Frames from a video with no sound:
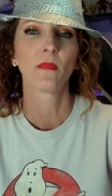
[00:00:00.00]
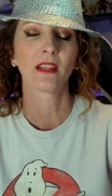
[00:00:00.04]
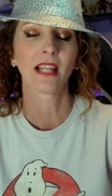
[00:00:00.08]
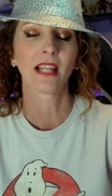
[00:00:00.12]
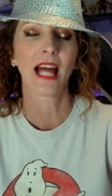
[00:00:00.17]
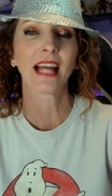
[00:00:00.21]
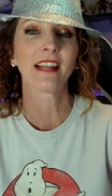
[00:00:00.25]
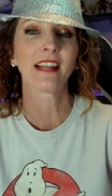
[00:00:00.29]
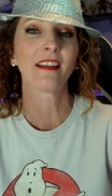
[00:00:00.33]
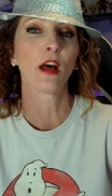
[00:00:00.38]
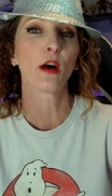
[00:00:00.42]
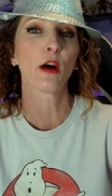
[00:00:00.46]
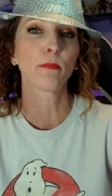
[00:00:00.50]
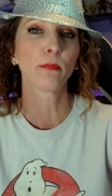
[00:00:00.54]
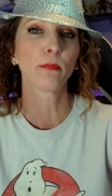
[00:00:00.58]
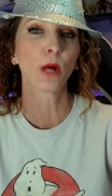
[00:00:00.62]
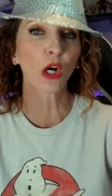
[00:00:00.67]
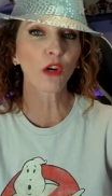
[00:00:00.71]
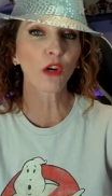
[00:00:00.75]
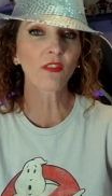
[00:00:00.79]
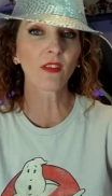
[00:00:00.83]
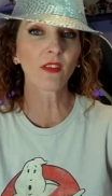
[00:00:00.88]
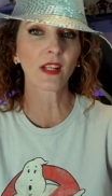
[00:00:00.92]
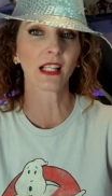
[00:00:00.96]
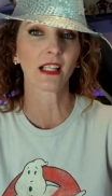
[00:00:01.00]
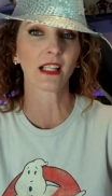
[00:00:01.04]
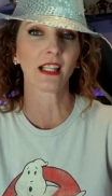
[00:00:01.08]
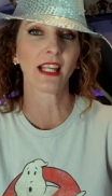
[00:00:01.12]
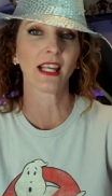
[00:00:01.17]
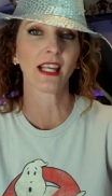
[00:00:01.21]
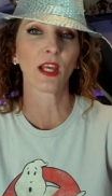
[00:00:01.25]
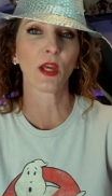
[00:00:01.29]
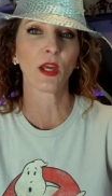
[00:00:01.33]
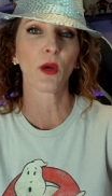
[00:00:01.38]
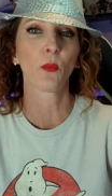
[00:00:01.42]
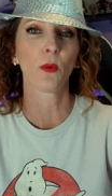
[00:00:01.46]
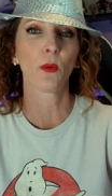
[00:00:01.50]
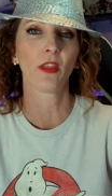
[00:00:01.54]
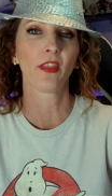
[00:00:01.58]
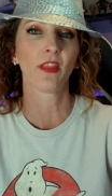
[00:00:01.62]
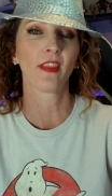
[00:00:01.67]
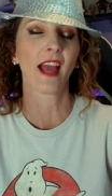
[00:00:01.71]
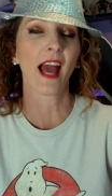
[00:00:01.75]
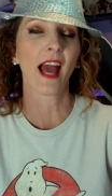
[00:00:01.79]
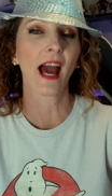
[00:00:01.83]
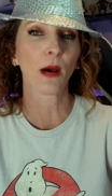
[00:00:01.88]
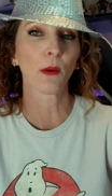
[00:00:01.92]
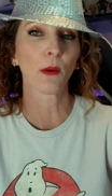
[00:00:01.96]
lined up perfectly with
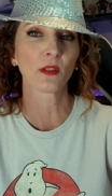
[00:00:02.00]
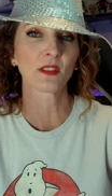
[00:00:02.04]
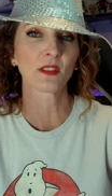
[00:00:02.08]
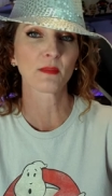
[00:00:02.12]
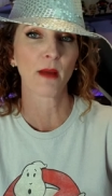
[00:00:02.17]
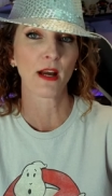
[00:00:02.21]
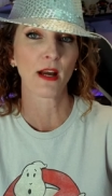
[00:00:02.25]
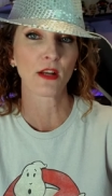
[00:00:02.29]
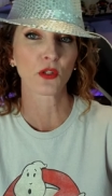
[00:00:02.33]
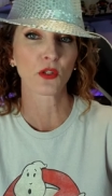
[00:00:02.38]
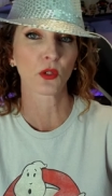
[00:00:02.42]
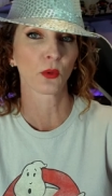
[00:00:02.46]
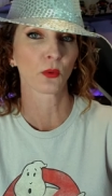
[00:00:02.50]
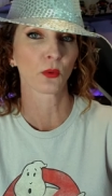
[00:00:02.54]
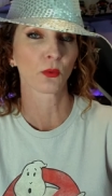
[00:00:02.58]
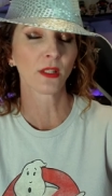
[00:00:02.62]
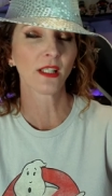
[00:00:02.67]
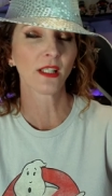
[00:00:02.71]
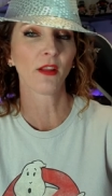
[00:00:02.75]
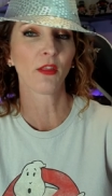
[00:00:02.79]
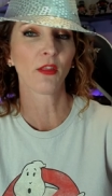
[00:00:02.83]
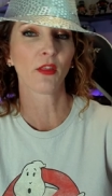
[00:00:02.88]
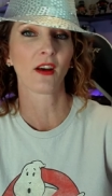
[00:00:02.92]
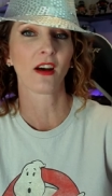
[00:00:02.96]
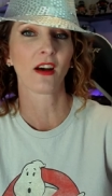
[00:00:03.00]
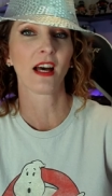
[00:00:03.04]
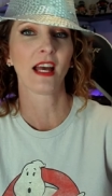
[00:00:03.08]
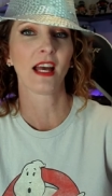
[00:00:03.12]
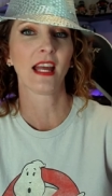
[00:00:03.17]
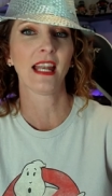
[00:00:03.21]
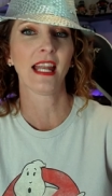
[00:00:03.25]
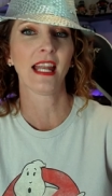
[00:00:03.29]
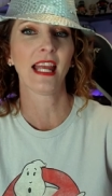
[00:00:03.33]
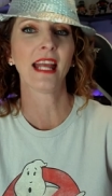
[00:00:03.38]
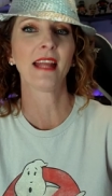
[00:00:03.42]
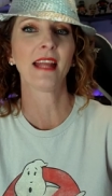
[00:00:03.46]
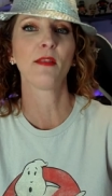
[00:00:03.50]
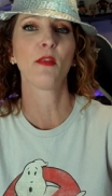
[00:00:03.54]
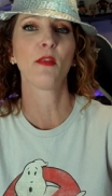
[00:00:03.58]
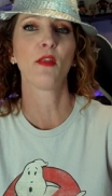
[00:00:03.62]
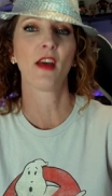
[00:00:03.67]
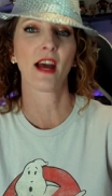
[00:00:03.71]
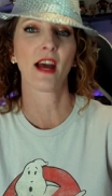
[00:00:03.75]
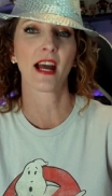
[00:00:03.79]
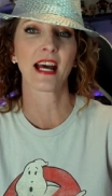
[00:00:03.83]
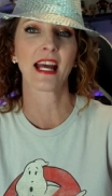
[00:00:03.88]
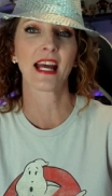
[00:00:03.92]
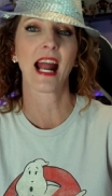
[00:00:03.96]
the Owl's Magical Redefine
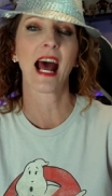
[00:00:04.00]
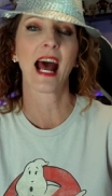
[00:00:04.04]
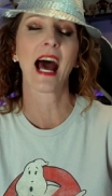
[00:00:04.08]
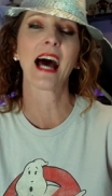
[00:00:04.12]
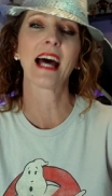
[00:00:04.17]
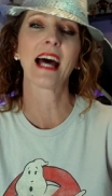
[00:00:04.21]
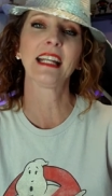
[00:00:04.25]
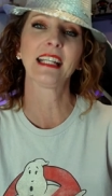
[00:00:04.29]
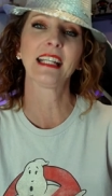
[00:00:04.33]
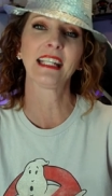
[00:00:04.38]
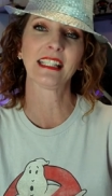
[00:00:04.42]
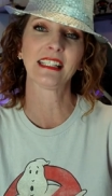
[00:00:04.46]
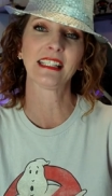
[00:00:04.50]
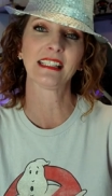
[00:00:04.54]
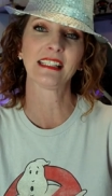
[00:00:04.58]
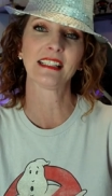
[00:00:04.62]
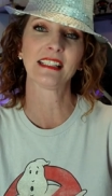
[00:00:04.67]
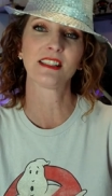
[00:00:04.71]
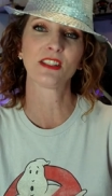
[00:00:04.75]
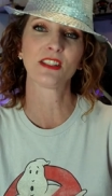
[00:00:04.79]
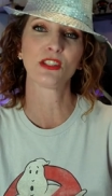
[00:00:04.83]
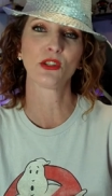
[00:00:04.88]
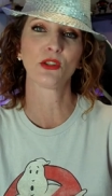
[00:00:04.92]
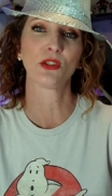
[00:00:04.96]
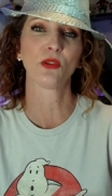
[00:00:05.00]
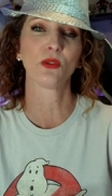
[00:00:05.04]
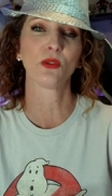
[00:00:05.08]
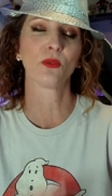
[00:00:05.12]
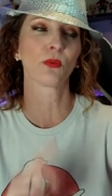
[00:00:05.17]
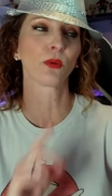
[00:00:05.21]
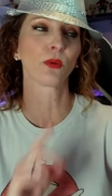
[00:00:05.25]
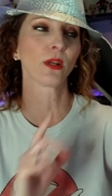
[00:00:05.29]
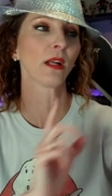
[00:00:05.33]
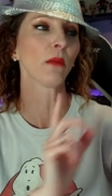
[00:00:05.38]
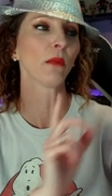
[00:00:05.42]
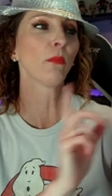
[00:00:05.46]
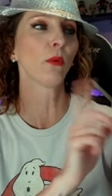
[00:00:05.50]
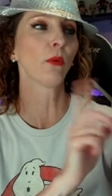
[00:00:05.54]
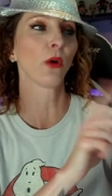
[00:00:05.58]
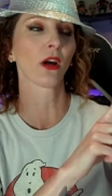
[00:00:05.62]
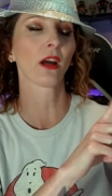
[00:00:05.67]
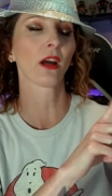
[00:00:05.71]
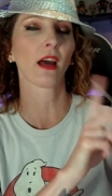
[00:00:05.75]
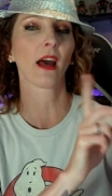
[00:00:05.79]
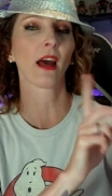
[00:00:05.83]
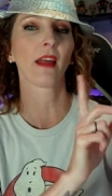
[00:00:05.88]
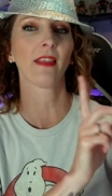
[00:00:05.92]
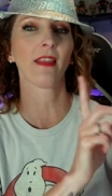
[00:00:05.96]
in that I needed to read a
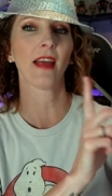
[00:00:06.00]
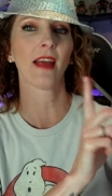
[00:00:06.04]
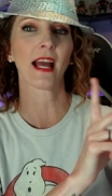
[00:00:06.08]
book